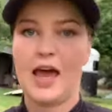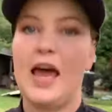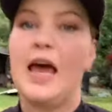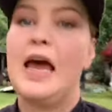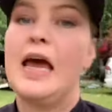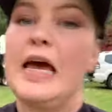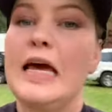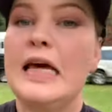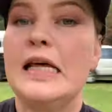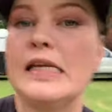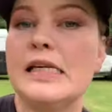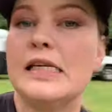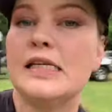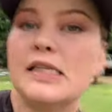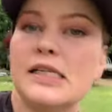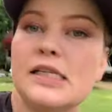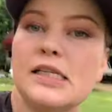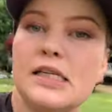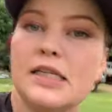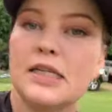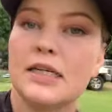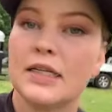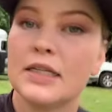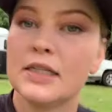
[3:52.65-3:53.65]
and
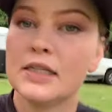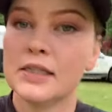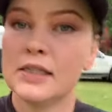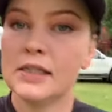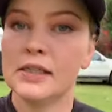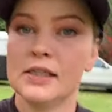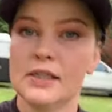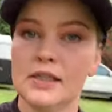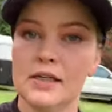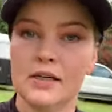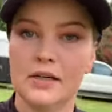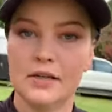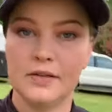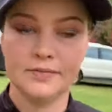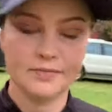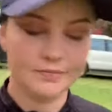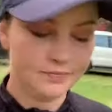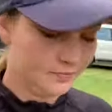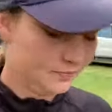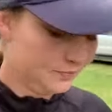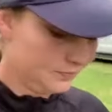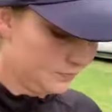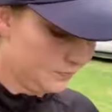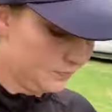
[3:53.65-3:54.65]

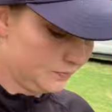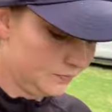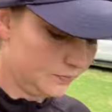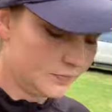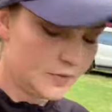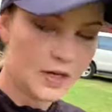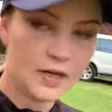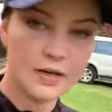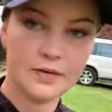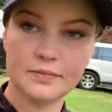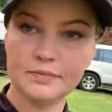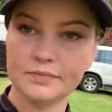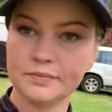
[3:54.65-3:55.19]
yeah,